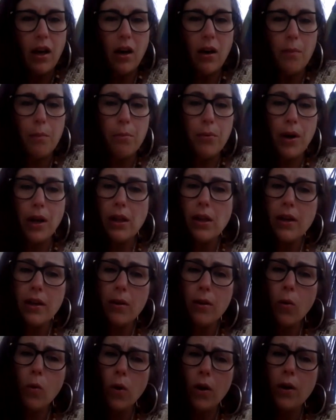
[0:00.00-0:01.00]

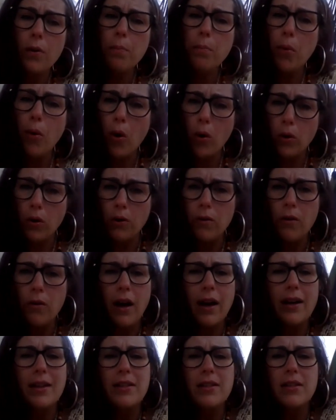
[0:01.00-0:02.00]
Umbrella or
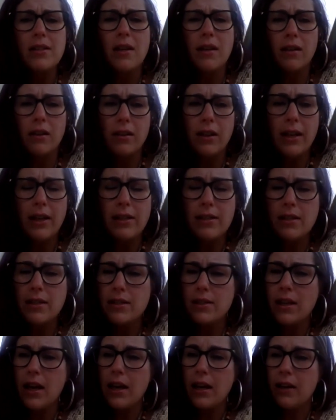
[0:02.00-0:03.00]
polarized
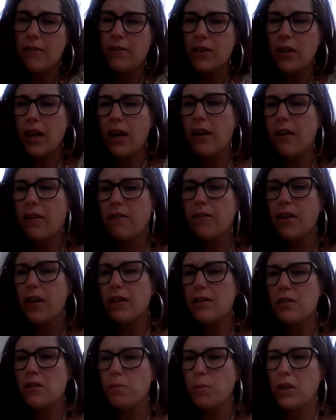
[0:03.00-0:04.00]
sunglasses. I even have
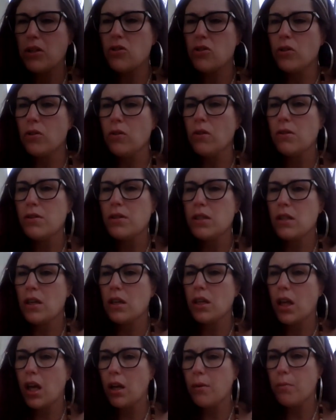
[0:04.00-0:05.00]
a special
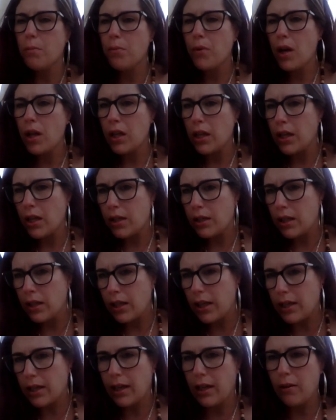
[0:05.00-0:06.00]
sun umbrella
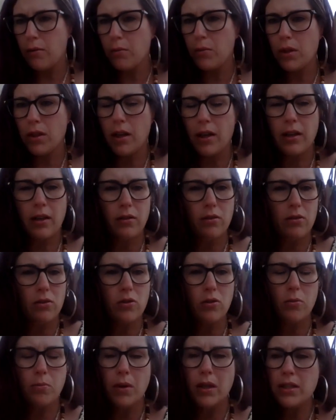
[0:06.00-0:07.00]
that I get when I
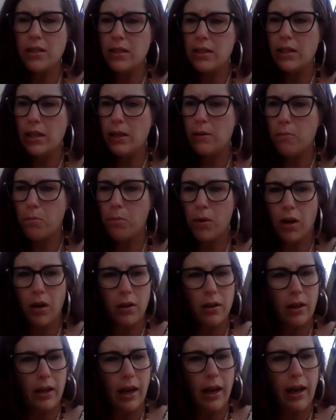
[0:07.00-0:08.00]
do my
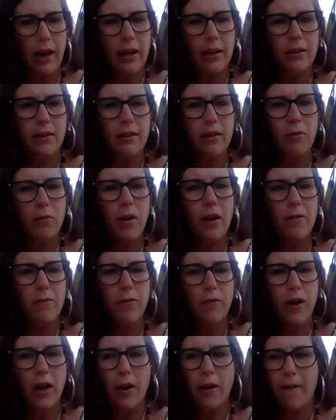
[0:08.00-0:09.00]
steampunk at the
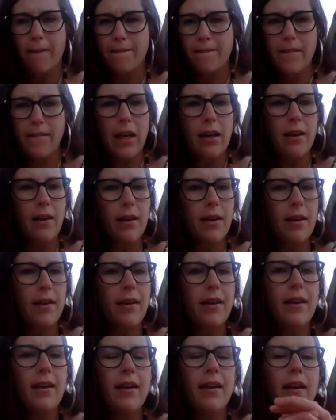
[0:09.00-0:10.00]
Ren Fair.
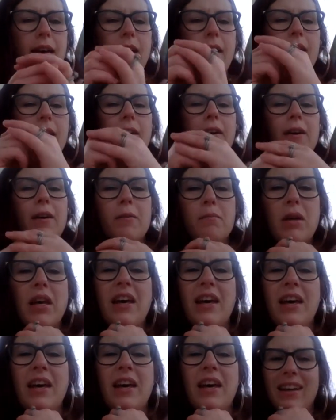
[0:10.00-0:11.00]

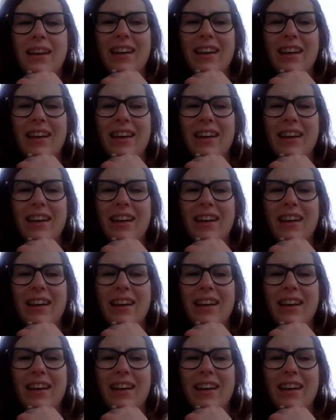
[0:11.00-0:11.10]
I